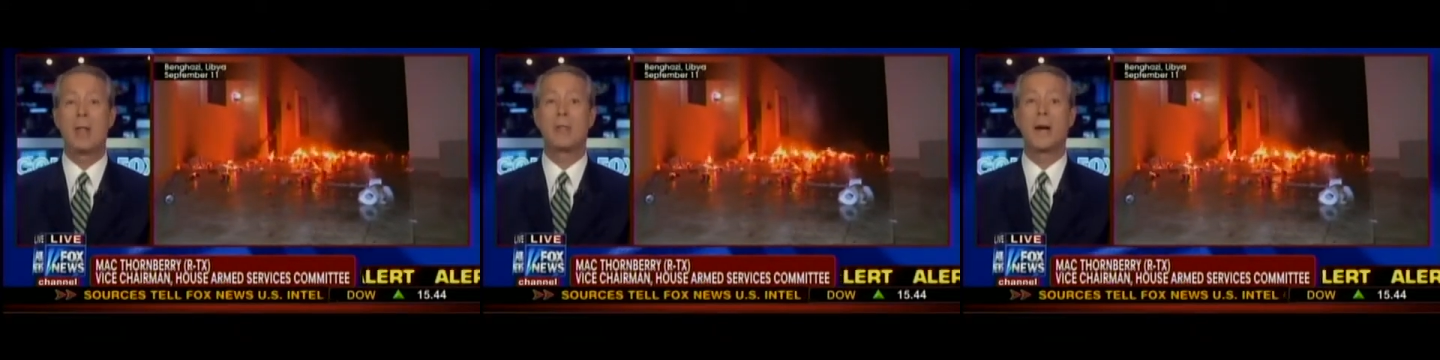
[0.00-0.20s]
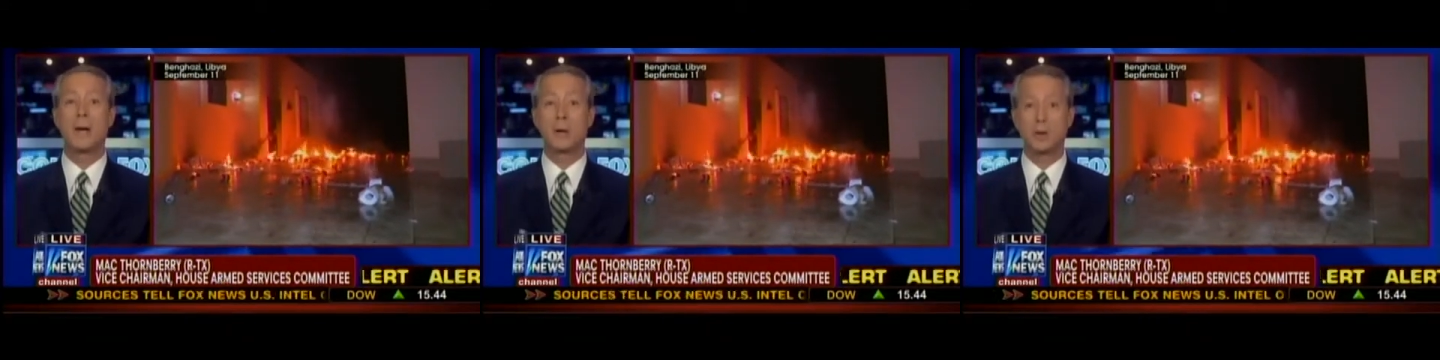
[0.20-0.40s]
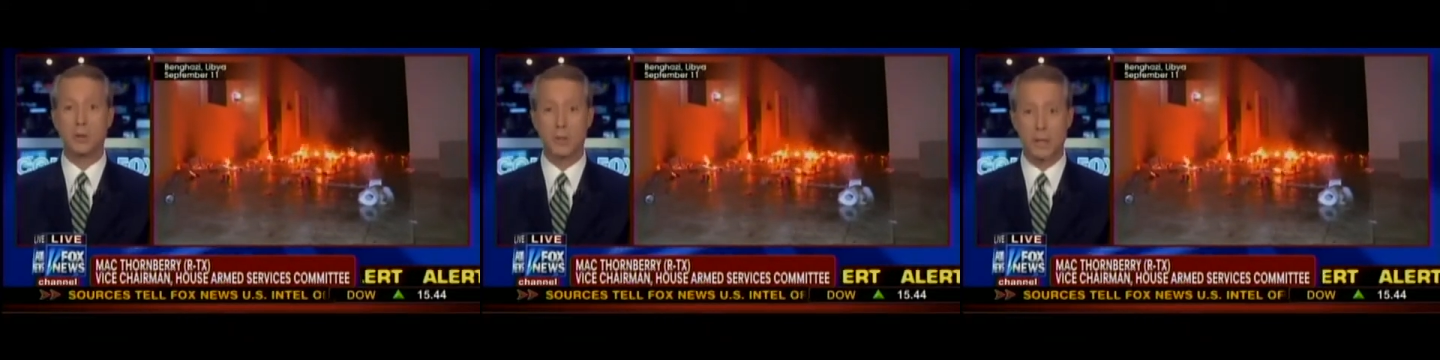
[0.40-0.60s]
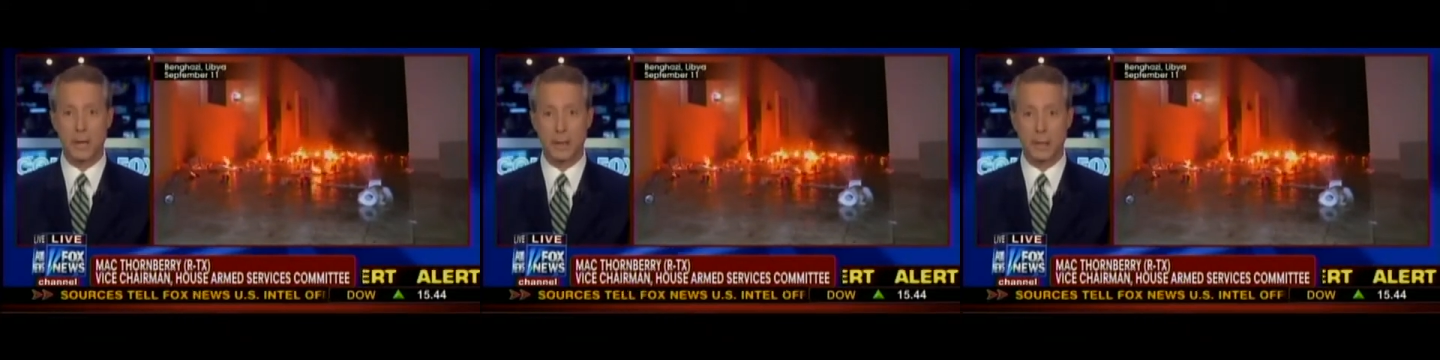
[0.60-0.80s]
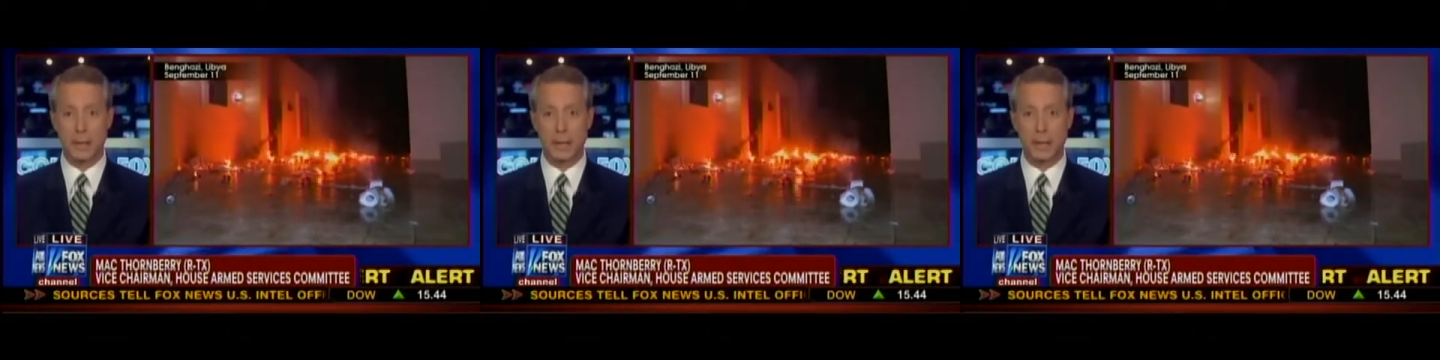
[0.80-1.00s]
They are
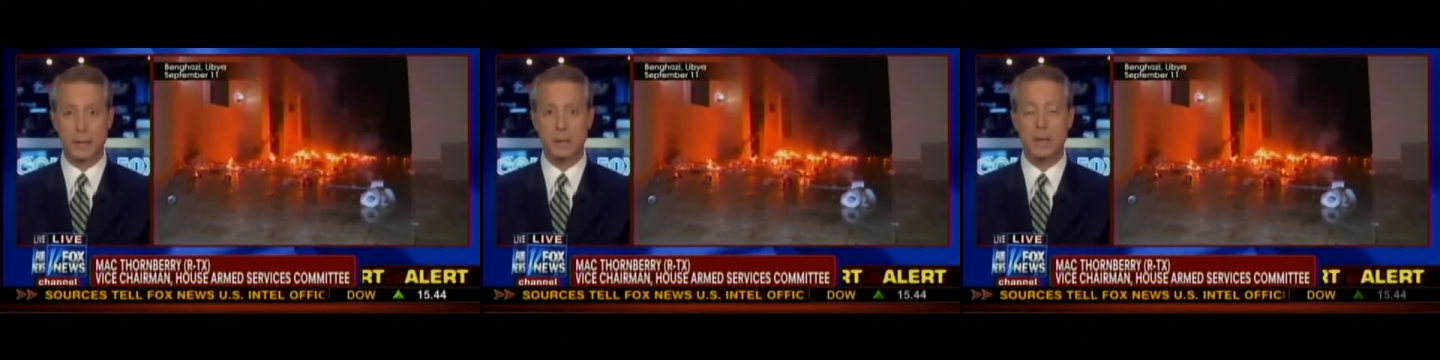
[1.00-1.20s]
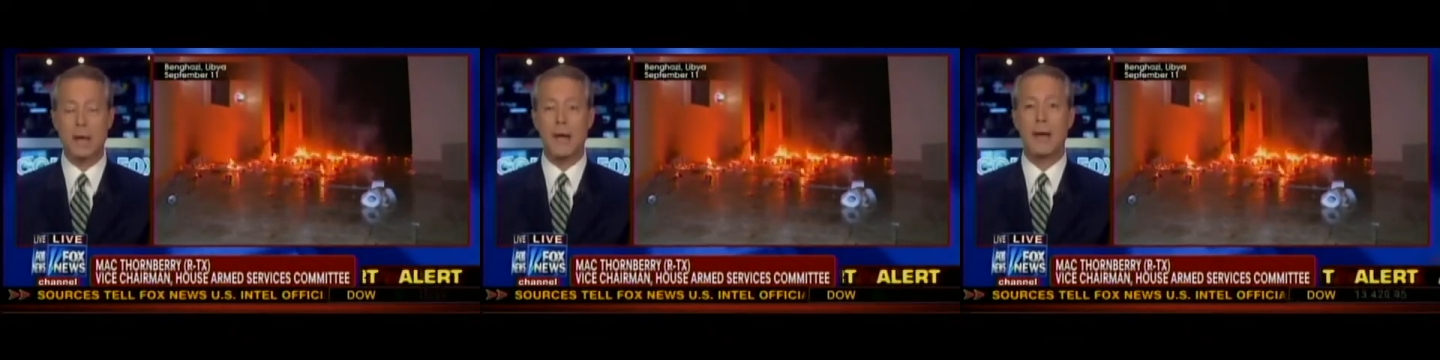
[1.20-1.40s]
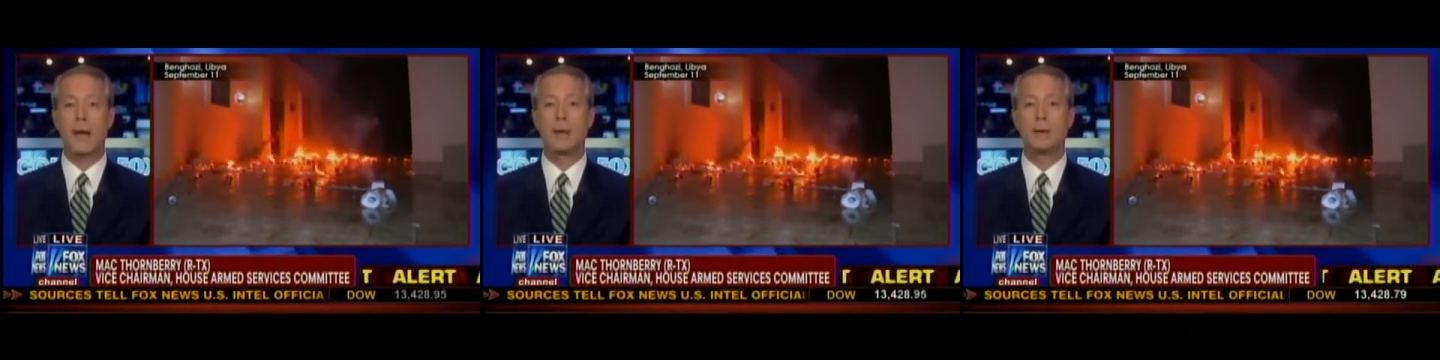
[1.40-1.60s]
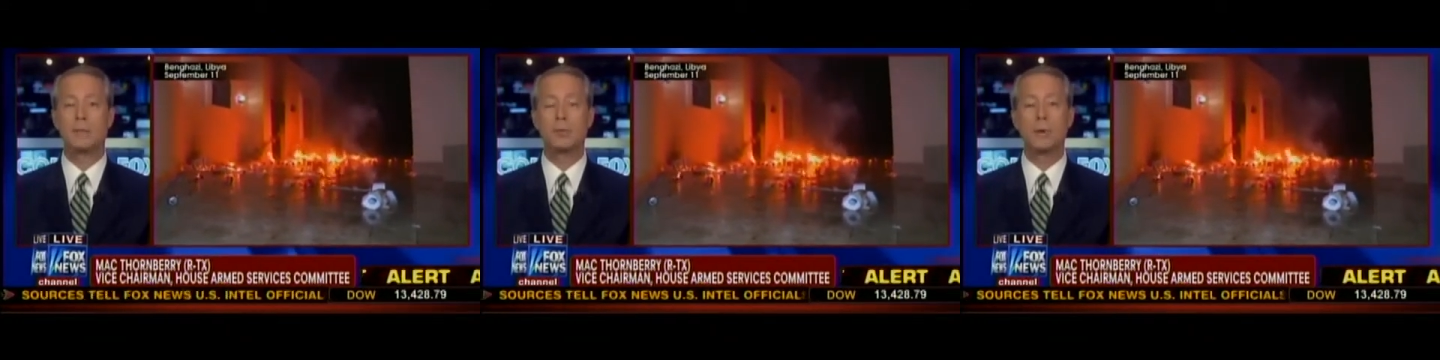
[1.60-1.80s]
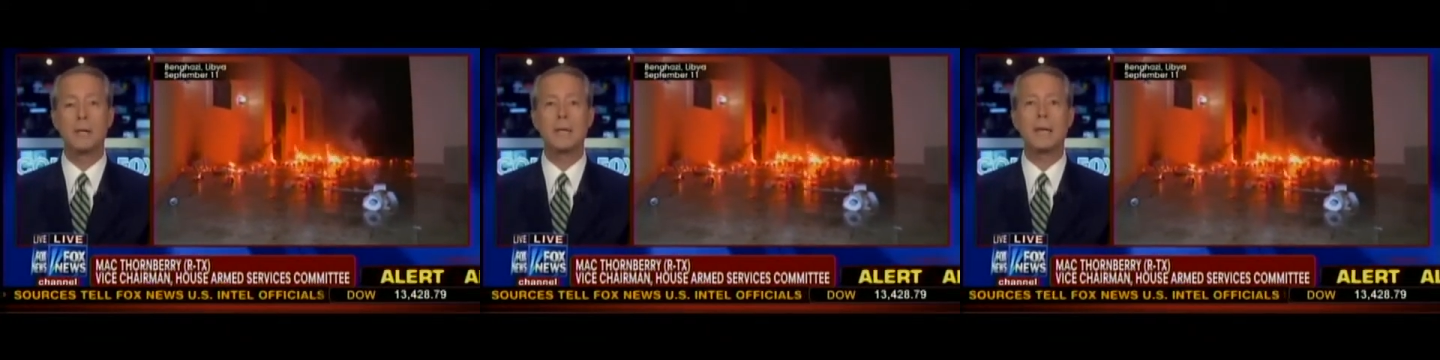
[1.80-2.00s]
studying it, and
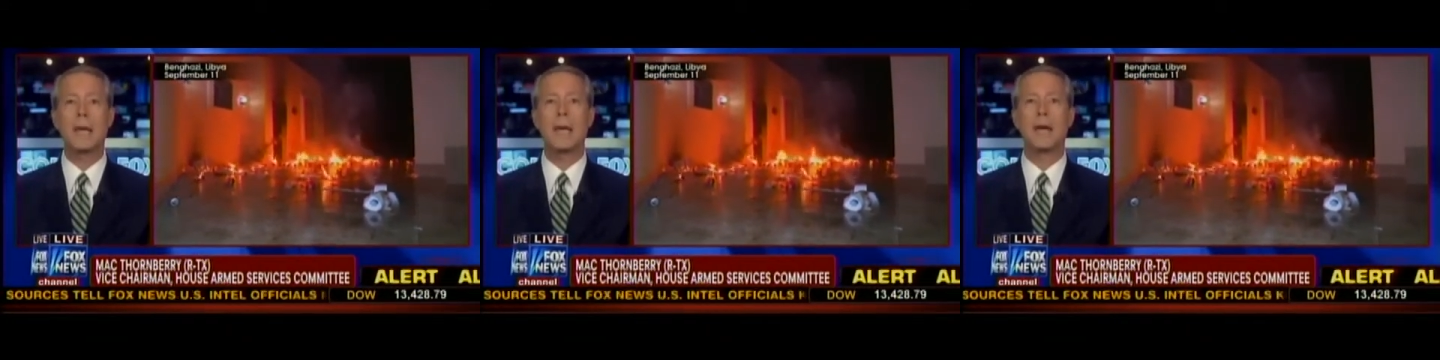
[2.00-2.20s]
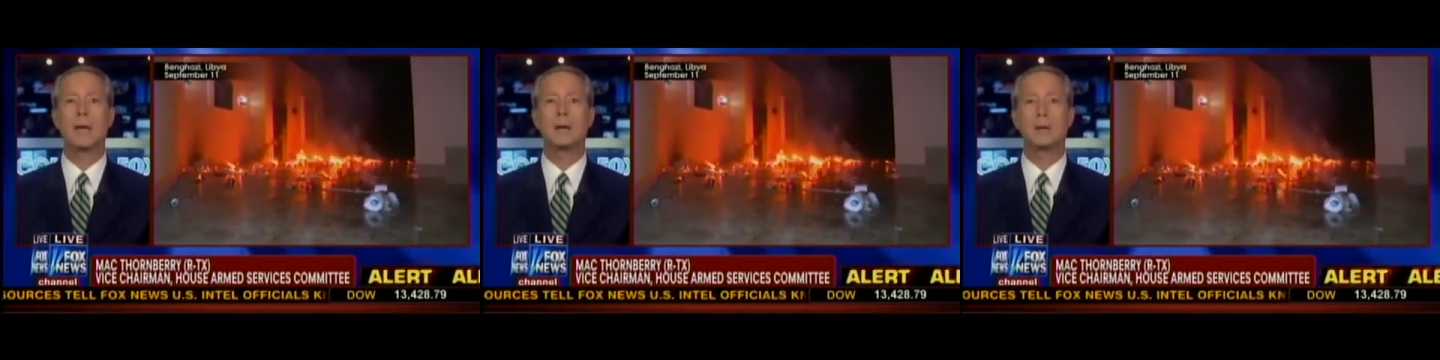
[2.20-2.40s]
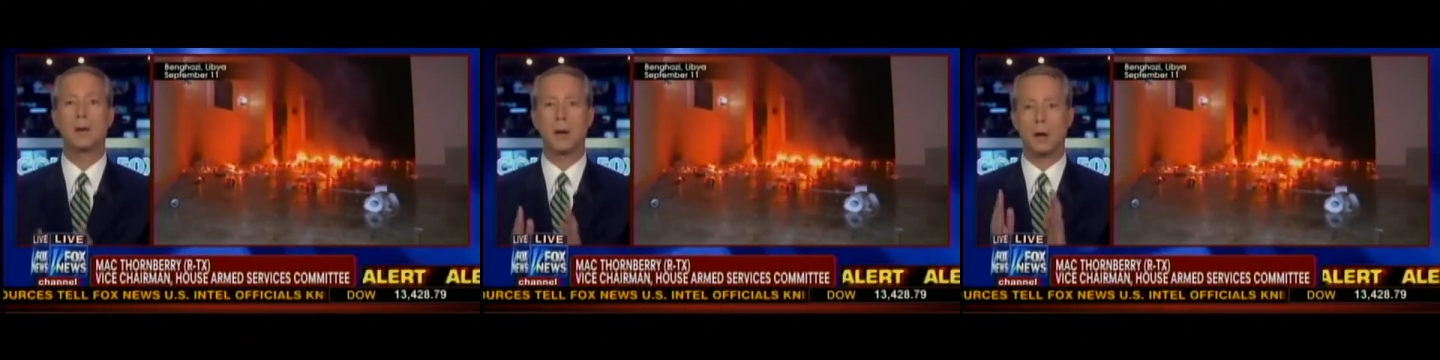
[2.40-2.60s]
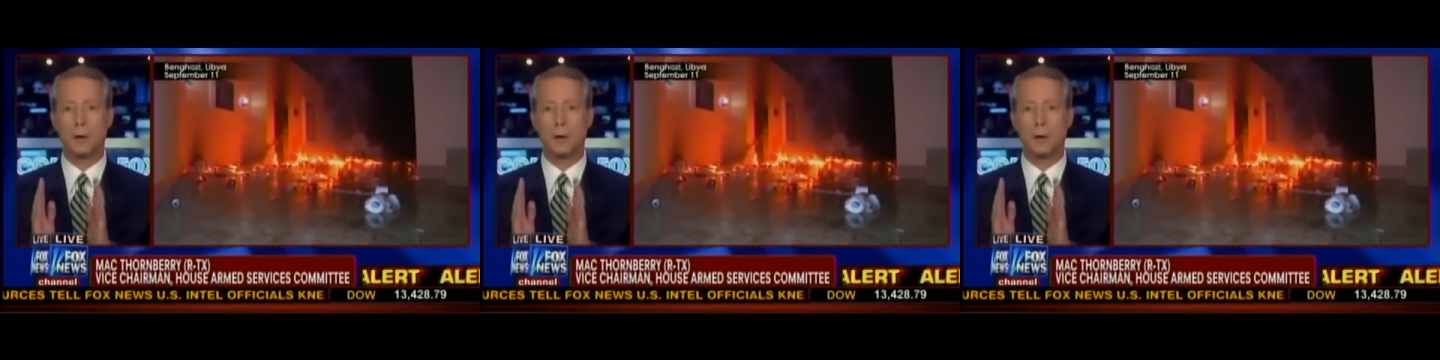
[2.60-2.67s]
if we can't